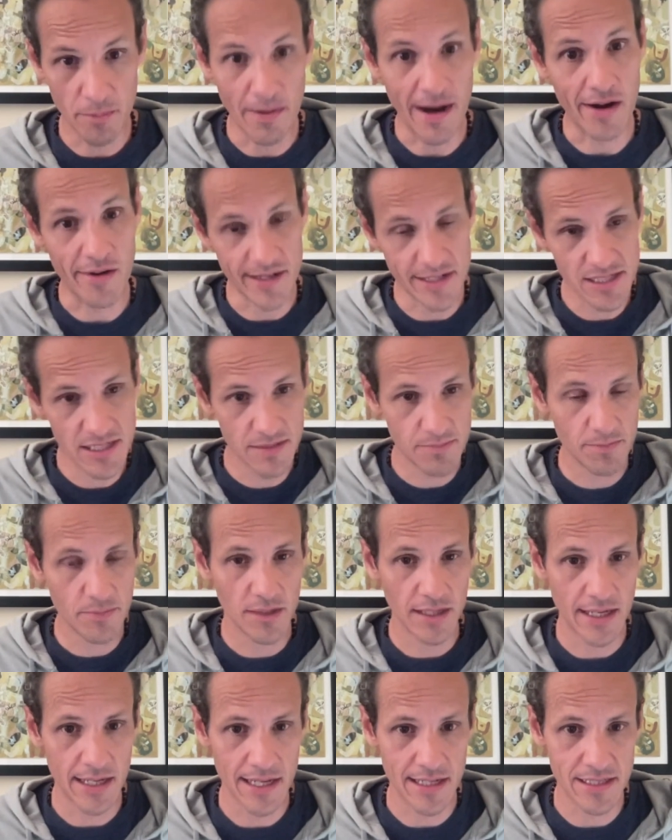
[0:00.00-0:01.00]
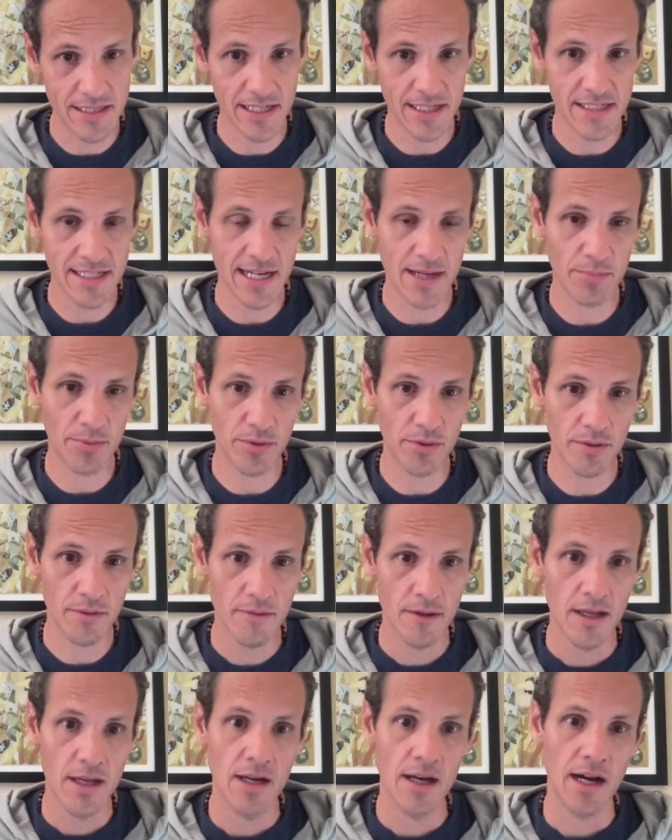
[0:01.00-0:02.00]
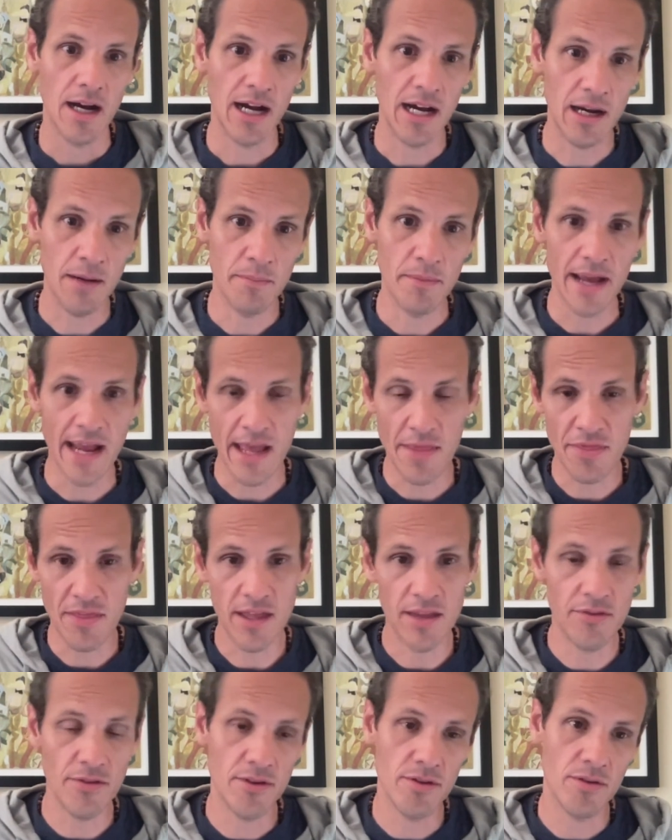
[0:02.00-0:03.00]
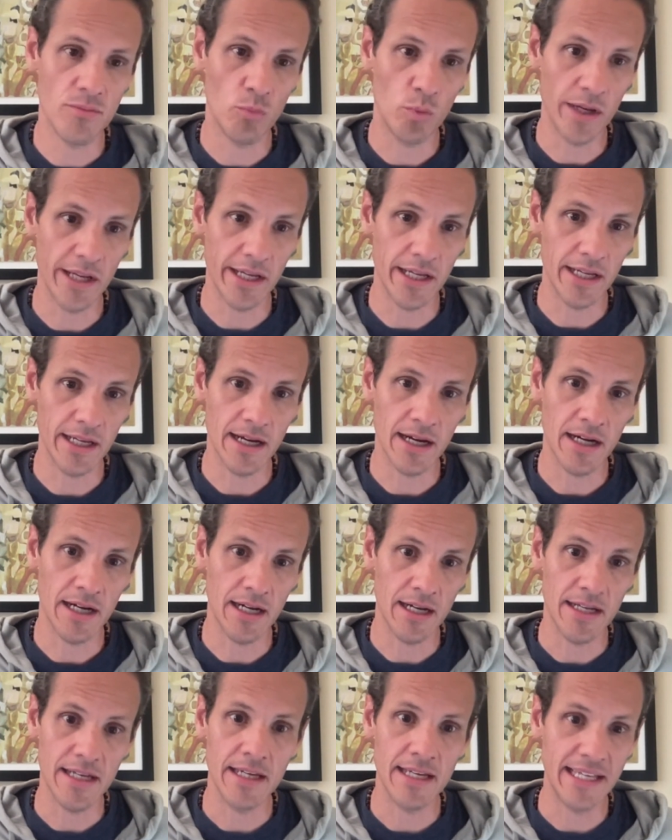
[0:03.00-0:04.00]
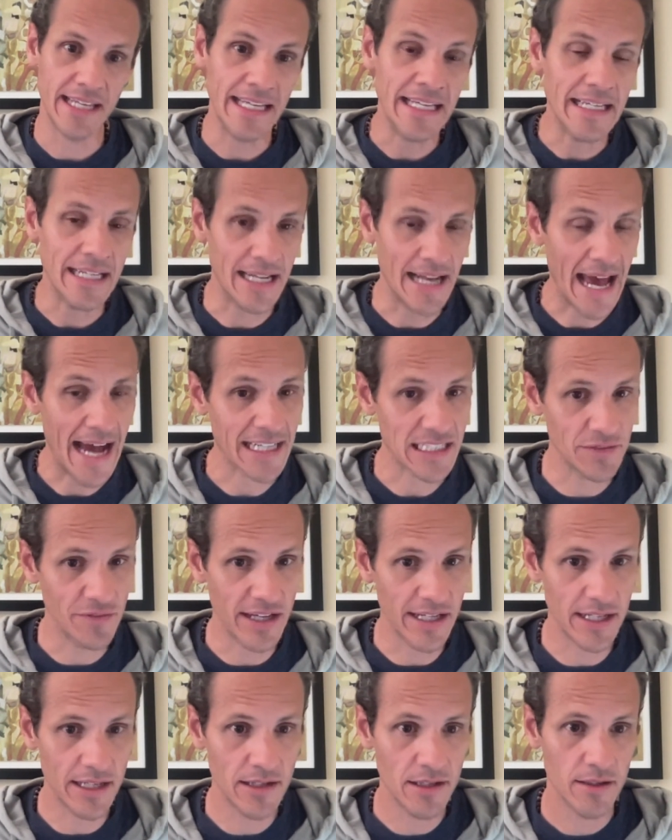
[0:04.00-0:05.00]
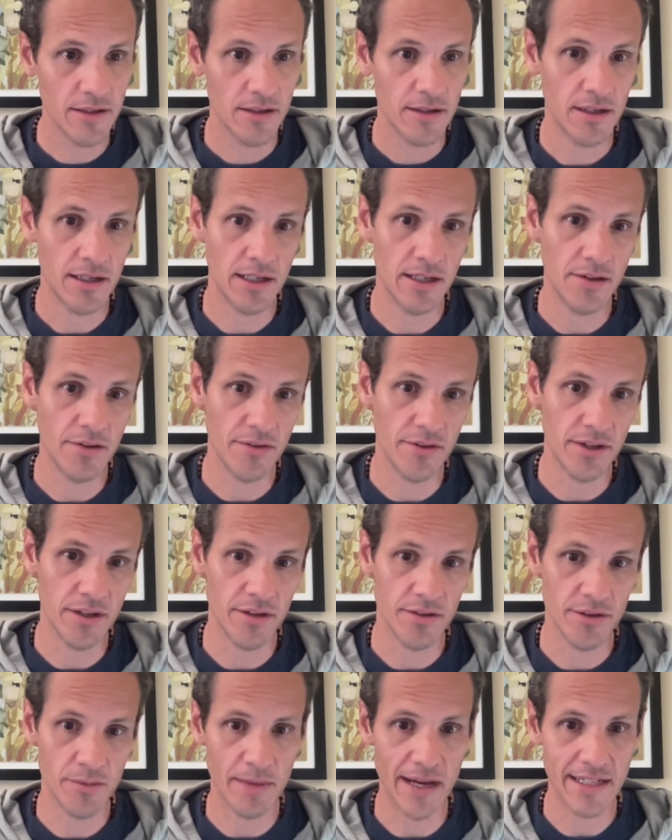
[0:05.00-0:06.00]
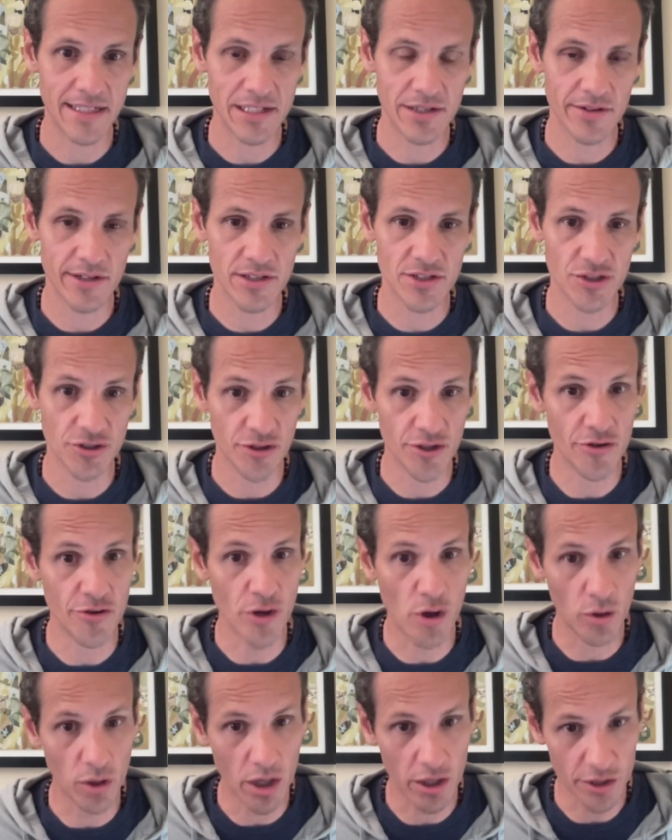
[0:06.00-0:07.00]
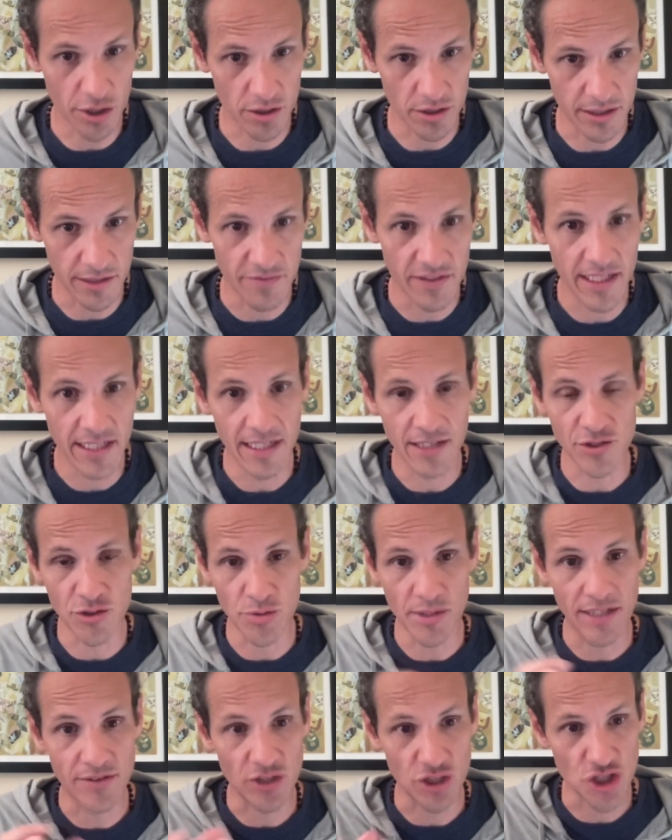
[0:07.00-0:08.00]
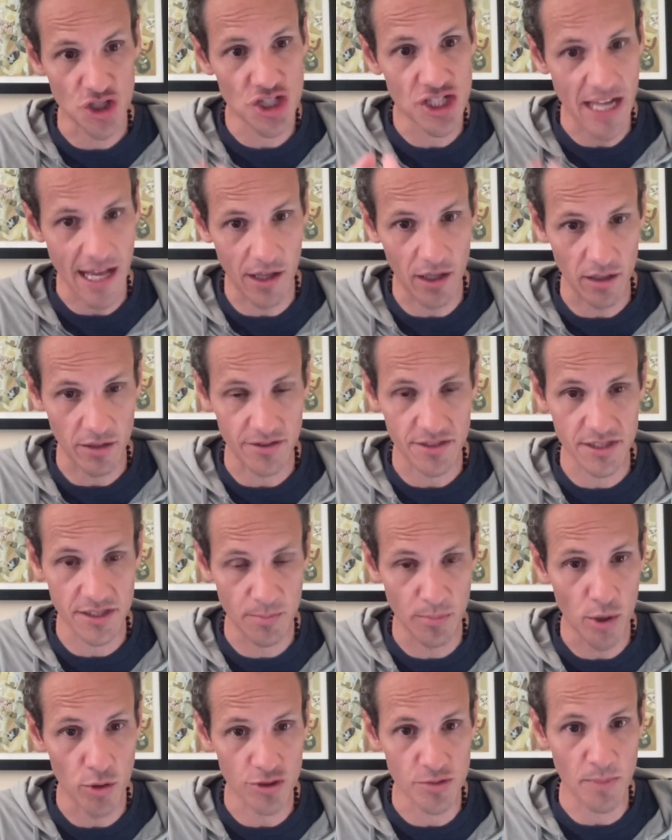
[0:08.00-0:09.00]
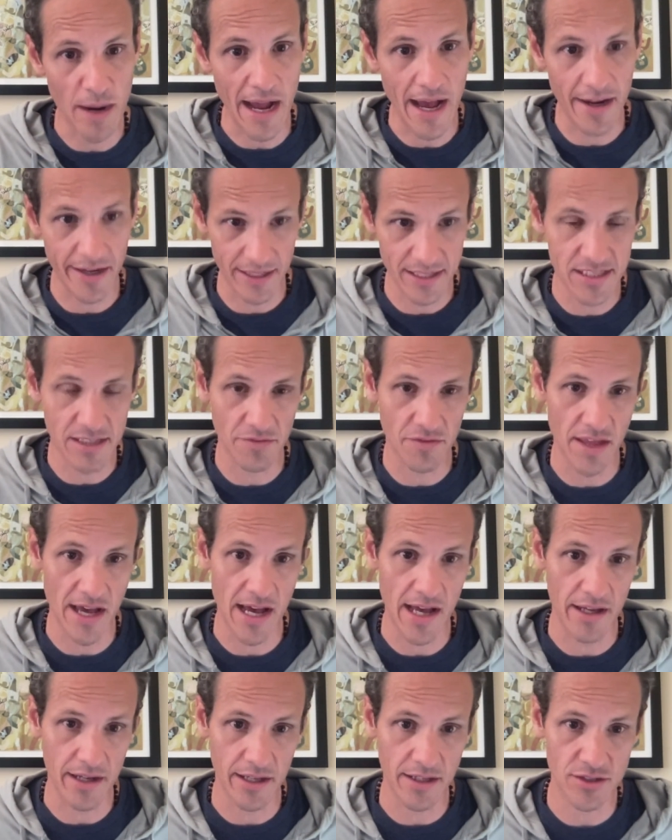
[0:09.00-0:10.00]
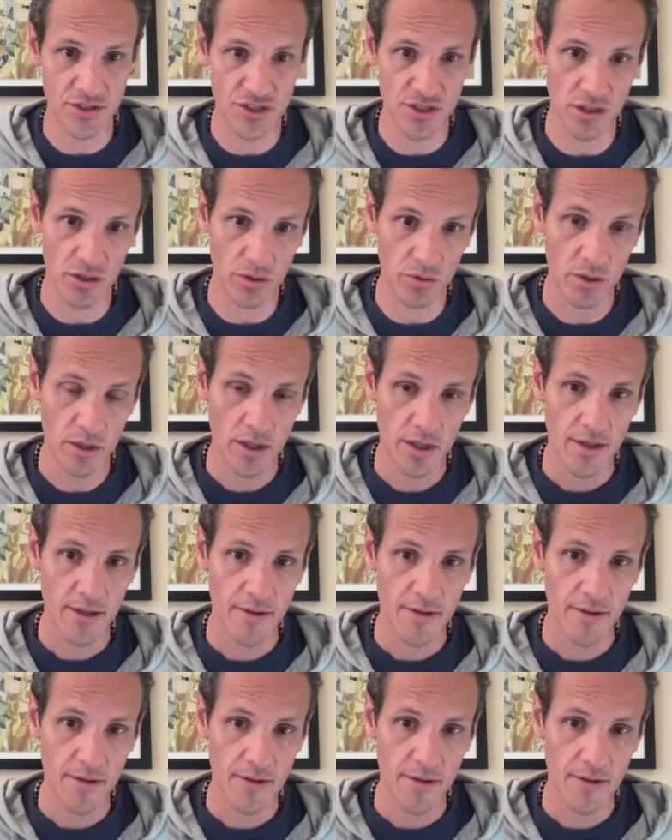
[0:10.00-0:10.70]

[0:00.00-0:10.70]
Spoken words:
the berries, as an example. And then we heat inactivated the bacteria so they're no longer living, and you get the shells, the postbiotics of that. And so,